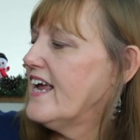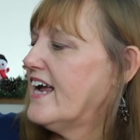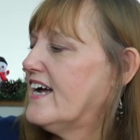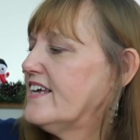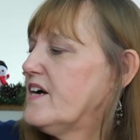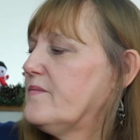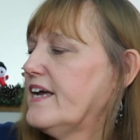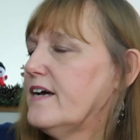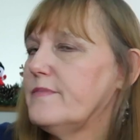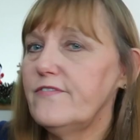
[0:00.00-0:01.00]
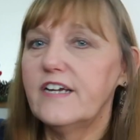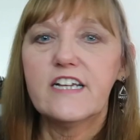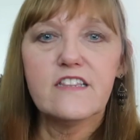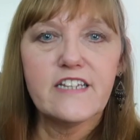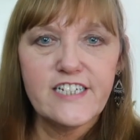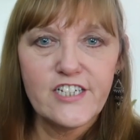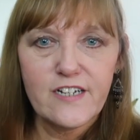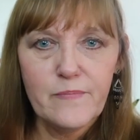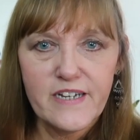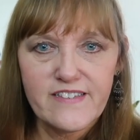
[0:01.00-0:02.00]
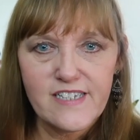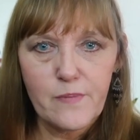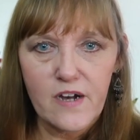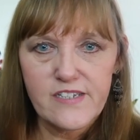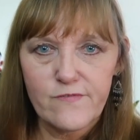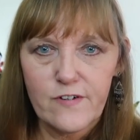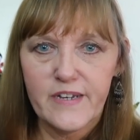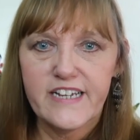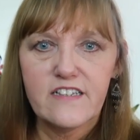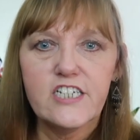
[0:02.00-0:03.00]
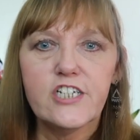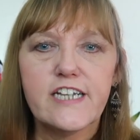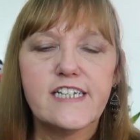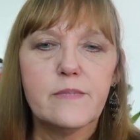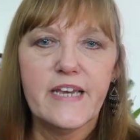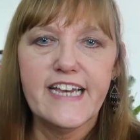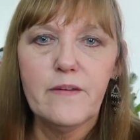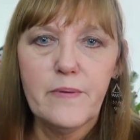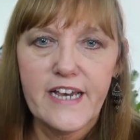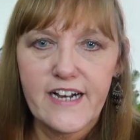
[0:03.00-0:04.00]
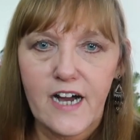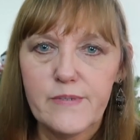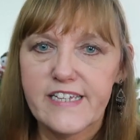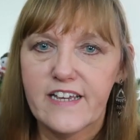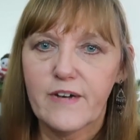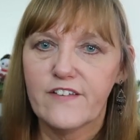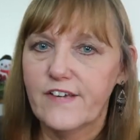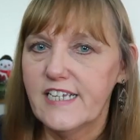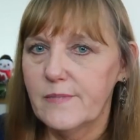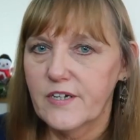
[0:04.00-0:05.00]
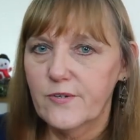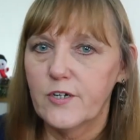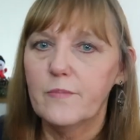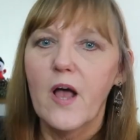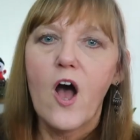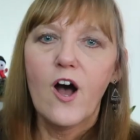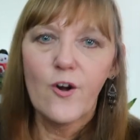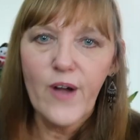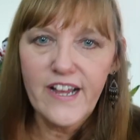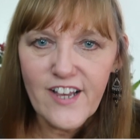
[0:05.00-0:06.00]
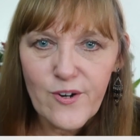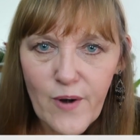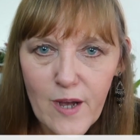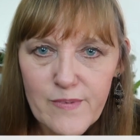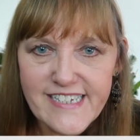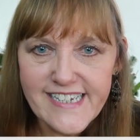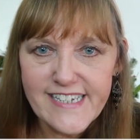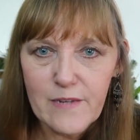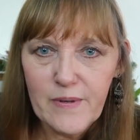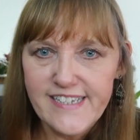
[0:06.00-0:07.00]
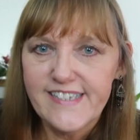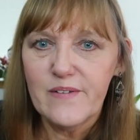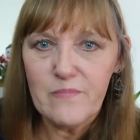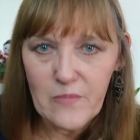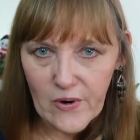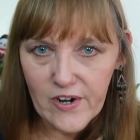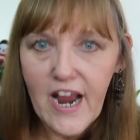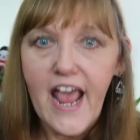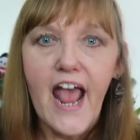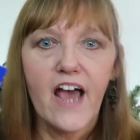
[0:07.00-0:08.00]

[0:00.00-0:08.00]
And um, I had my friend Alicia pick this box up for me. Alicia does pin pin pickups in my Facebook group, Oh Hello Robin, Disney Pins and More.